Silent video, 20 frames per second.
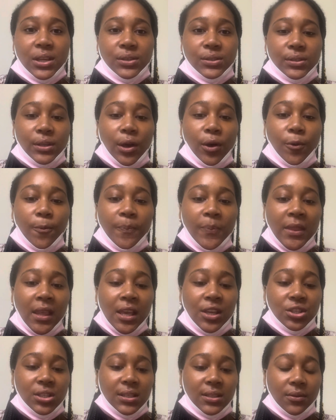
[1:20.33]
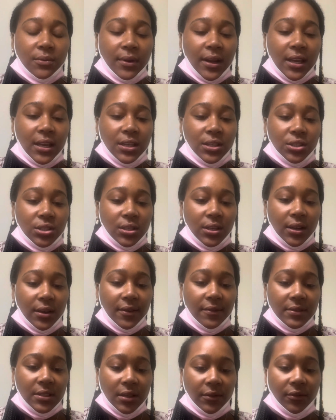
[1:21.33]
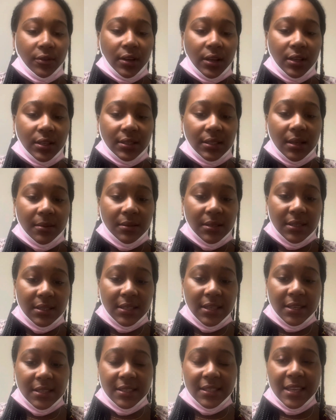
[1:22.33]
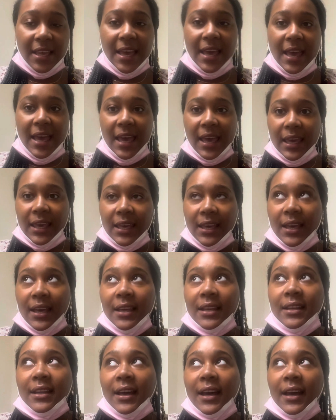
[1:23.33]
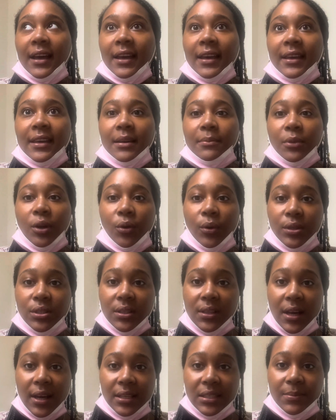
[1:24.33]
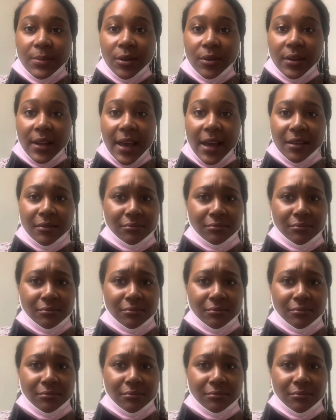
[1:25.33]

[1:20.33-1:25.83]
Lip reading: So just a range of different substances, and I am going to the hospital now